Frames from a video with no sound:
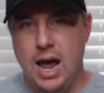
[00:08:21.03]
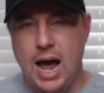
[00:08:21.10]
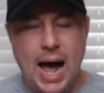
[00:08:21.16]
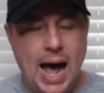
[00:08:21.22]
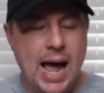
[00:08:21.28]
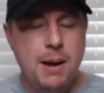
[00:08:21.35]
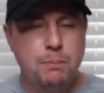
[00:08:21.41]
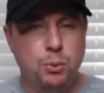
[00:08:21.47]

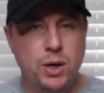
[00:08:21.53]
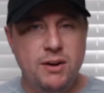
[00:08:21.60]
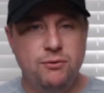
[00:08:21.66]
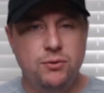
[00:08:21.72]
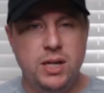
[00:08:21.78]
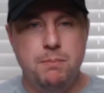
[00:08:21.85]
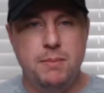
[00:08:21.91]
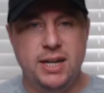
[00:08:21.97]
I
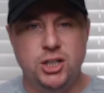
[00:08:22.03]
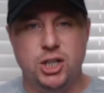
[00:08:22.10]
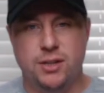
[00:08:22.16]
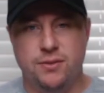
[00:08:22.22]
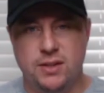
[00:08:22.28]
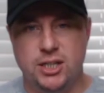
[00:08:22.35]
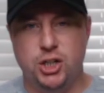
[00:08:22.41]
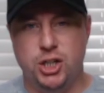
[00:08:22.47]
briefly
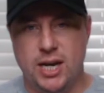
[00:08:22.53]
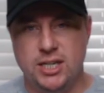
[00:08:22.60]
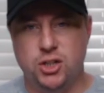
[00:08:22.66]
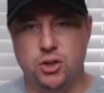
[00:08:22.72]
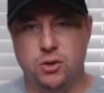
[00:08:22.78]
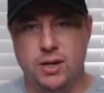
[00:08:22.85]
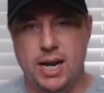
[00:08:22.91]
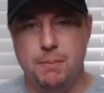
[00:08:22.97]
mentioned this
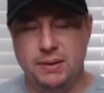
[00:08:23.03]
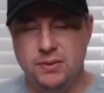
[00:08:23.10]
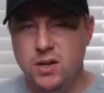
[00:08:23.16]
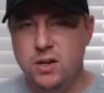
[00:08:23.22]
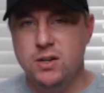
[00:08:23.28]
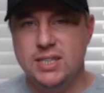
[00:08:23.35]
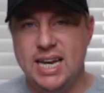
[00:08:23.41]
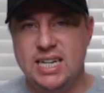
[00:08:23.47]
yesterday, but
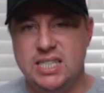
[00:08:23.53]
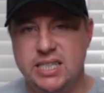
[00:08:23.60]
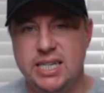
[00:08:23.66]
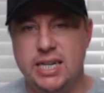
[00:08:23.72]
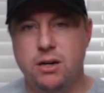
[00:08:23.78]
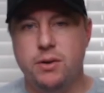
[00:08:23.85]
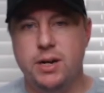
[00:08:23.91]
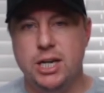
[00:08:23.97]
there is a
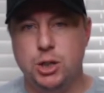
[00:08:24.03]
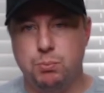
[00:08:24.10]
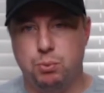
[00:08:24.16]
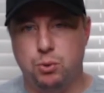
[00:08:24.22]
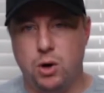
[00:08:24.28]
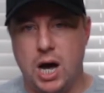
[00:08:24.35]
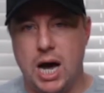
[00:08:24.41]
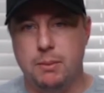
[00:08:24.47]
serious
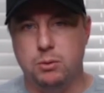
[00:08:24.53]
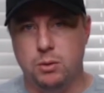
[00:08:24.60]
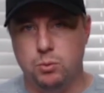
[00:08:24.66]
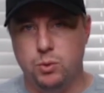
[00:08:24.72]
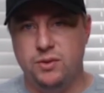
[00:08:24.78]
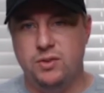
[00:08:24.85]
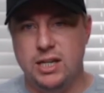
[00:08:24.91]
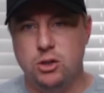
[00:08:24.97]
problem
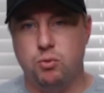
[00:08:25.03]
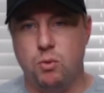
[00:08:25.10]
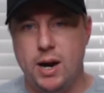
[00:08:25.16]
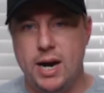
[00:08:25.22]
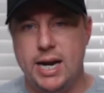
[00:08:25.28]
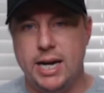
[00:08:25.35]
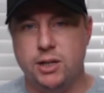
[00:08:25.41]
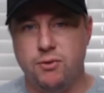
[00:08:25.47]
with these
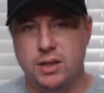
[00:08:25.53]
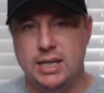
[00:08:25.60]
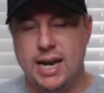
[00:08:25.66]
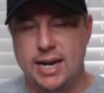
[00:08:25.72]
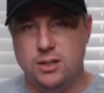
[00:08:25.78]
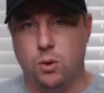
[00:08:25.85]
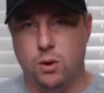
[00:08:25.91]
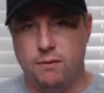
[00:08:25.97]
ratings for the
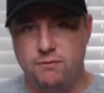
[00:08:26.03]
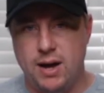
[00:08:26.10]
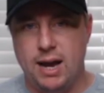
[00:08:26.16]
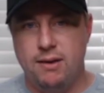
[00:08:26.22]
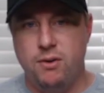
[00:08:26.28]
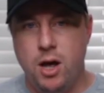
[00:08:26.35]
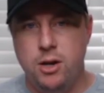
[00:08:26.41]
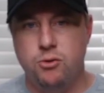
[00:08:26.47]
Daytona
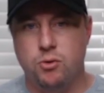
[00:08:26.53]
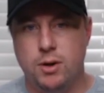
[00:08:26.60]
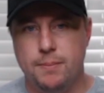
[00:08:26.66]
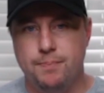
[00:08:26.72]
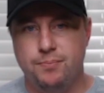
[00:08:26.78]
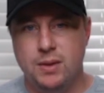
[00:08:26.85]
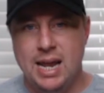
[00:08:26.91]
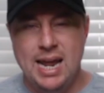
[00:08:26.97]
500.
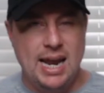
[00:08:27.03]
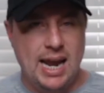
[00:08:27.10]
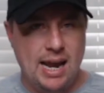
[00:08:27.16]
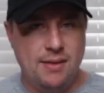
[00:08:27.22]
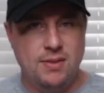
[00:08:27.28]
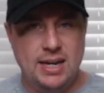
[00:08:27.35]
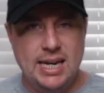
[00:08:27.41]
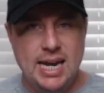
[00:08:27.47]

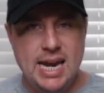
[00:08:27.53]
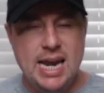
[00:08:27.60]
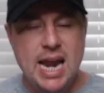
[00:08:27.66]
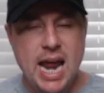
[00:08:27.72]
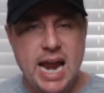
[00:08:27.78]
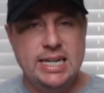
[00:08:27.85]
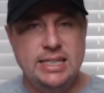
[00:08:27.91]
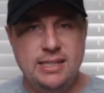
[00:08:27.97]
In the key
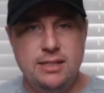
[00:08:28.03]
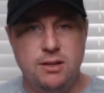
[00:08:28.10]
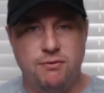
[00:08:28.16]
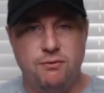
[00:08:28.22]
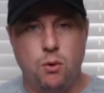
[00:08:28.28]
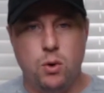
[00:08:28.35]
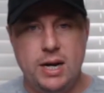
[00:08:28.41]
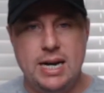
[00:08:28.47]
18 to
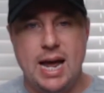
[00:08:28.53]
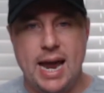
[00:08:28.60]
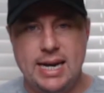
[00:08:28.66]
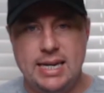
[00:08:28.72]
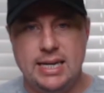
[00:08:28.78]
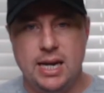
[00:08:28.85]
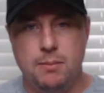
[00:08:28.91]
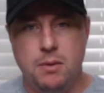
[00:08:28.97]

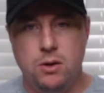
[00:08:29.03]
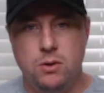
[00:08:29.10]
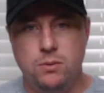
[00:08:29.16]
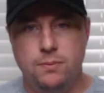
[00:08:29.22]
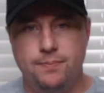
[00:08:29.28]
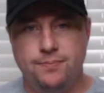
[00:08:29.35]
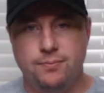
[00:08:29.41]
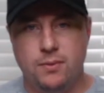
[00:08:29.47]
49
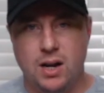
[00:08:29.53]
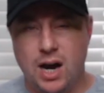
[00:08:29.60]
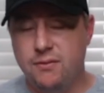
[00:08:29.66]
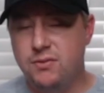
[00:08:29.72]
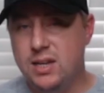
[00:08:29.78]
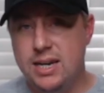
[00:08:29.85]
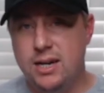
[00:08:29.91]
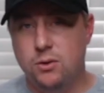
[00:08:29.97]
demo,
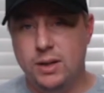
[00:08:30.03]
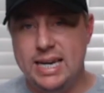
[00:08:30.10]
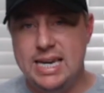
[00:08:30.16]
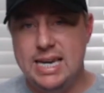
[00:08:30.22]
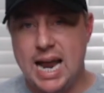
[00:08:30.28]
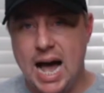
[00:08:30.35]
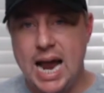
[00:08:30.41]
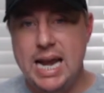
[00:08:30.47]
of the nearly
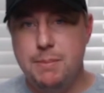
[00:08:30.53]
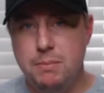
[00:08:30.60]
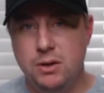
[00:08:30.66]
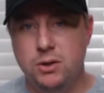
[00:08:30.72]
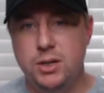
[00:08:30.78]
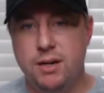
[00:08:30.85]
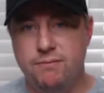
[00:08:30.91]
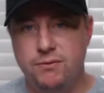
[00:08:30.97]
9
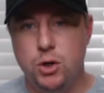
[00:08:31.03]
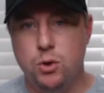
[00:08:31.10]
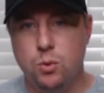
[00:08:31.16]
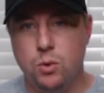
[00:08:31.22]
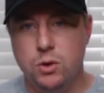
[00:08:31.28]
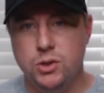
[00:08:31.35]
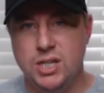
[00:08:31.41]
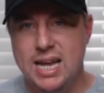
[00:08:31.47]
million
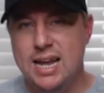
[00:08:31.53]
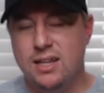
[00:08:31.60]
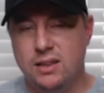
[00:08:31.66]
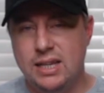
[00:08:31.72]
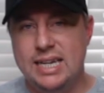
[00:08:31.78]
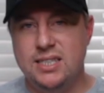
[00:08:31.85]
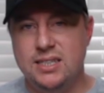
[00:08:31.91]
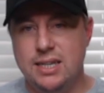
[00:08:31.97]
viewers,
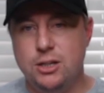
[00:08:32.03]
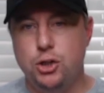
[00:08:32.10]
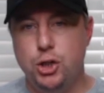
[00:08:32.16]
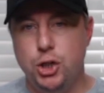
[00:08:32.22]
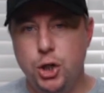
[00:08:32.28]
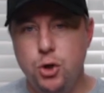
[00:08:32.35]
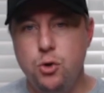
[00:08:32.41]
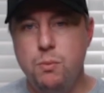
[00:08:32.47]
less than
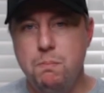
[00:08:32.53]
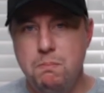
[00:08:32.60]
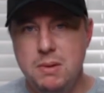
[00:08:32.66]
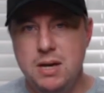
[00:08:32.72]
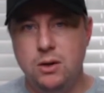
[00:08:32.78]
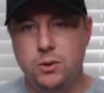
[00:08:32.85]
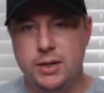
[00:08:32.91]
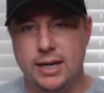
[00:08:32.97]
2
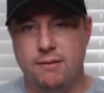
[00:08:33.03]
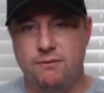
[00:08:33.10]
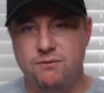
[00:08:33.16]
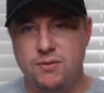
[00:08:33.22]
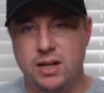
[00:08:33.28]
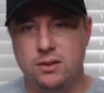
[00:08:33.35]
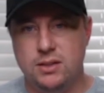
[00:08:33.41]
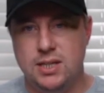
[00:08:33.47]
million
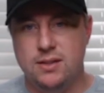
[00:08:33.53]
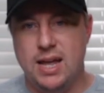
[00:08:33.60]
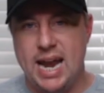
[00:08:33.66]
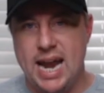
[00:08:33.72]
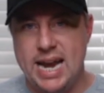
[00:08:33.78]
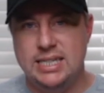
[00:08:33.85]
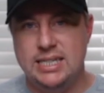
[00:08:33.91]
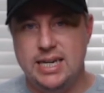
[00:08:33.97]
fell into
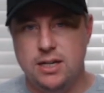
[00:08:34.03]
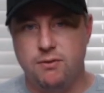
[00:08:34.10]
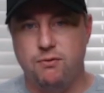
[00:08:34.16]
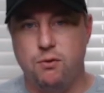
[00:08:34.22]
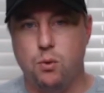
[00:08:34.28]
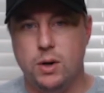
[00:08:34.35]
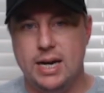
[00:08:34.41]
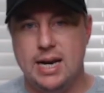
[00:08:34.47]
the 18 to
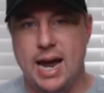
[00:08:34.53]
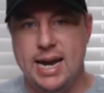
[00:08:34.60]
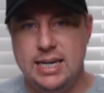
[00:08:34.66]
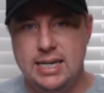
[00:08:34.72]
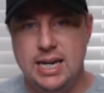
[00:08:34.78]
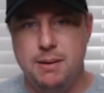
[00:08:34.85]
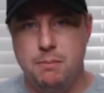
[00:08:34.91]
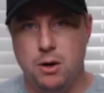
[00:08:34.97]

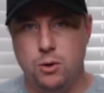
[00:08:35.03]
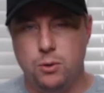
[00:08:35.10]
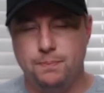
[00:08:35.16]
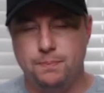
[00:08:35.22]
49 demo.